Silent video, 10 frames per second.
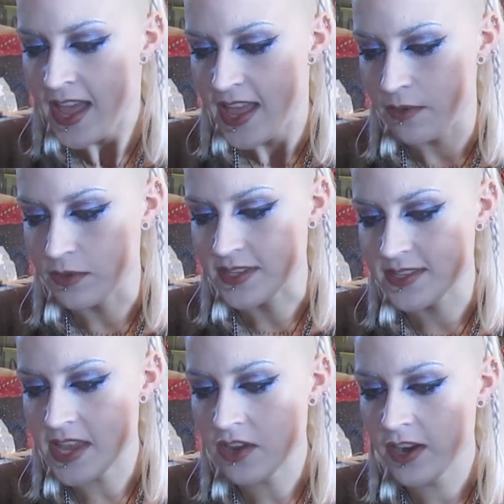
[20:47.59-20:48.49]
It was
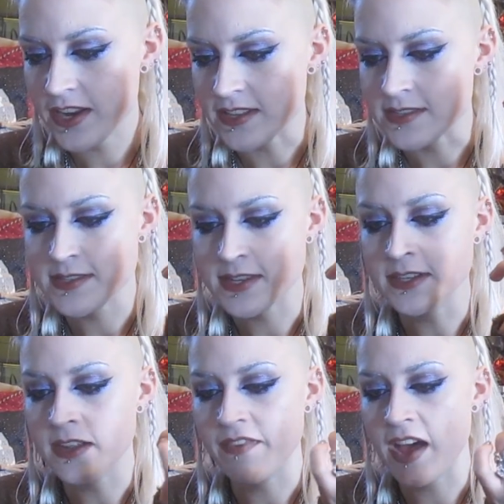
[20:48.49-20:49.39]
sacred and
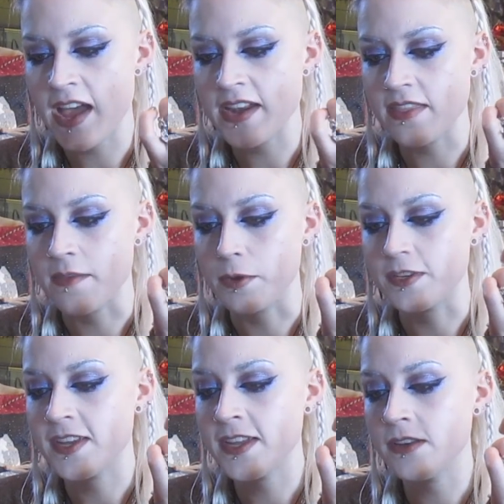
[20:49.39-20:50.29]
signified the
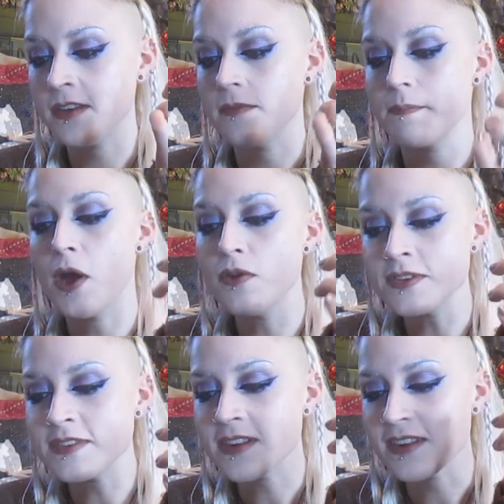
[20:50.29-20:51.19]
potent
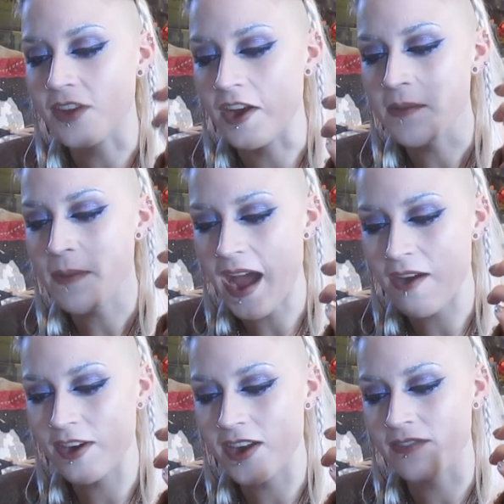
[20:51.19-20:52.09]
potent dark
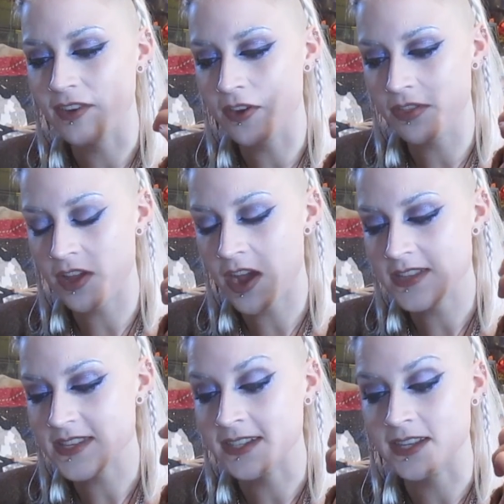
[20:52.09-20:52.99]
power of earth
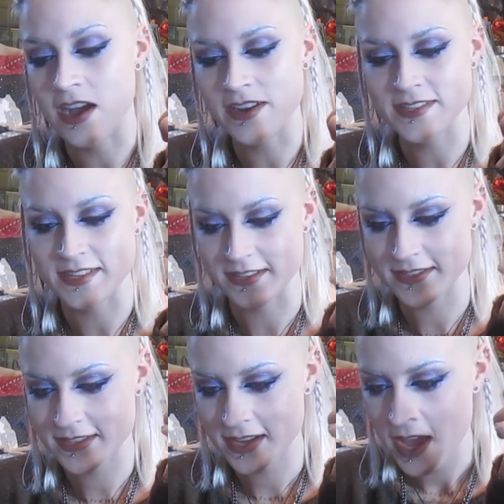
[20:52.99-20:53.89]
gods and
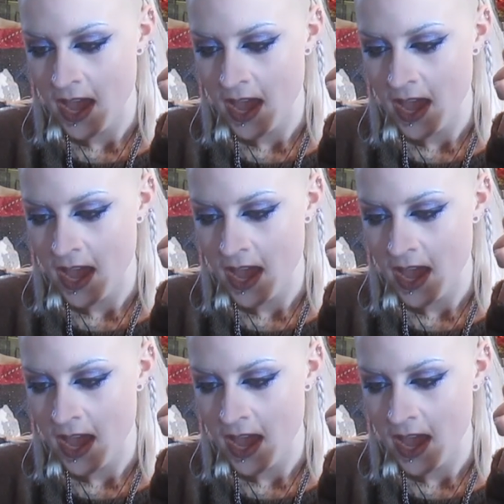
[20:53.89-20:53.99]
goddesses.